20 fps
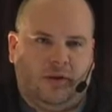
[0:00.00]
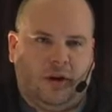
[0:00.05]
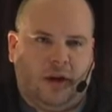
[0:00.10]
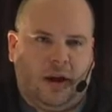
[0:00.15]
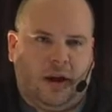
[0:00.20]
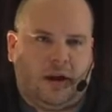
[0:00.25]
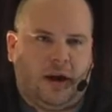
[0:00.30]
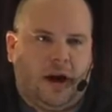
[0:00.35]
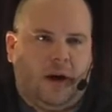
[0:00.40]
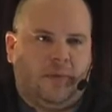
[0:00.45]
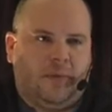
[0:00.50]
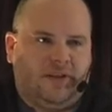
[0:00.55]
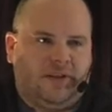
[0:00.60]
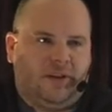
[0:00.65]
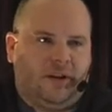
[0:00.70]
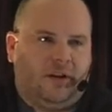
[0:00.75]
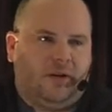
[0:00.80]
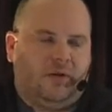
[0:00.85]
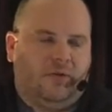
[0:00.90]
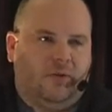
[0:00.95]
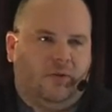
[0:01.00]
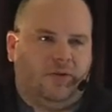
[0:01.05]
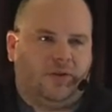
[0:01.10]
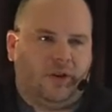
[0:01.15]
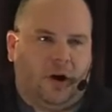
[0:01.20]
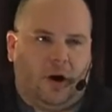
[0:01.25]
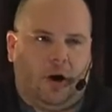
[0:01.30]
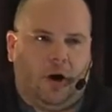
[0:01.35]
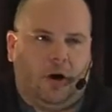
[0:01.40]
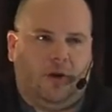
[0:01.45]
it copies and includes
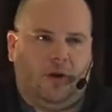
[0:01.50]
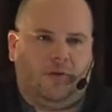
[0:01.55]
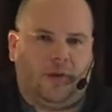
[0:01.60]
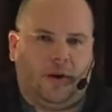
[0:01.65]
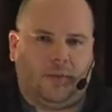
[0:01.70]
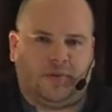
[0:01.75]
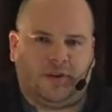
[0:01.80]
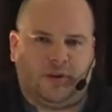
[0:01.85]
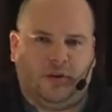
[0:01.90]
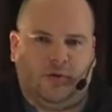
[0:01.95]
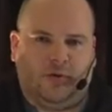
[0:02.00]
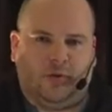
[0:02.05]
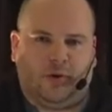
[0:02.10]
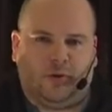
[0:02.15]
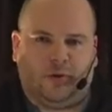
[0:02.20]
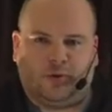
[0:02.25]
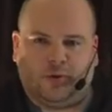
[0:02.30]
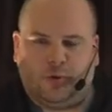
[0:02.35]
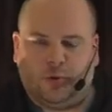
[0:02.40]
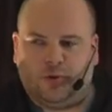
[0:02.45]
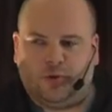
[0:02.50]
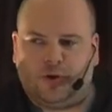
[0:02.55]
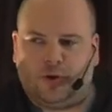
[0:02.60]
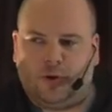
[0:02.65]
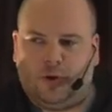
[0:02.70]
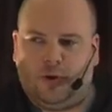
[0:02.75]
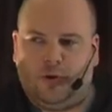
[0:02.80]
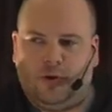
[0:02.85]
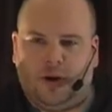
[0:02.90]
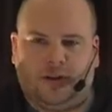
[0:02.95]
all of Appcelerator source
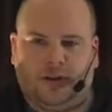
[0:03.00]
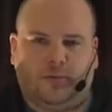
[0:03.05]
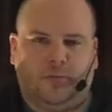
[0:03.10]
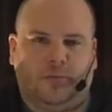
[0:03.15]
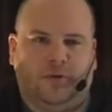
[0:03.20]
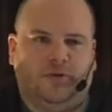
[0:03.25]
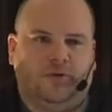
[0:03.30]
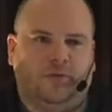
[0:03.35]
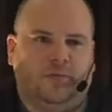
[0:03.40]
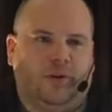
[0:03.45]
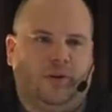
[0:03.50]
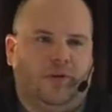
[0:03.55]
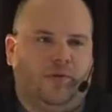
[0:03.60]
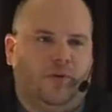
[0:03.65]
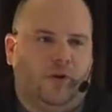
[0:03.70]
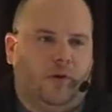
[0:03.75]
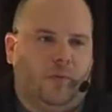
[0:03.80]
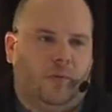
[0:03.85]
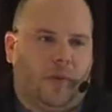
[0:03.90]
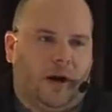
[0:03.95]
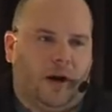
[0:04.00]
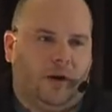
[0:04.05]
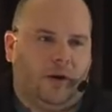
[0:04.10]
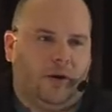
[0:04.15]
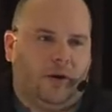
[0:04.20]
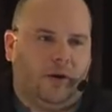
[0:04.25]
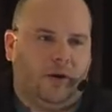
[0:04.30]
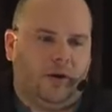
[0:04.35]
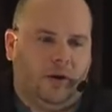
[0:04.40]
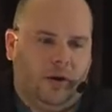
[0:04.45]
code as opposed to giving you a
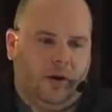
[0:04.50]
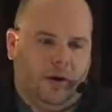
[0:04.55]
binary.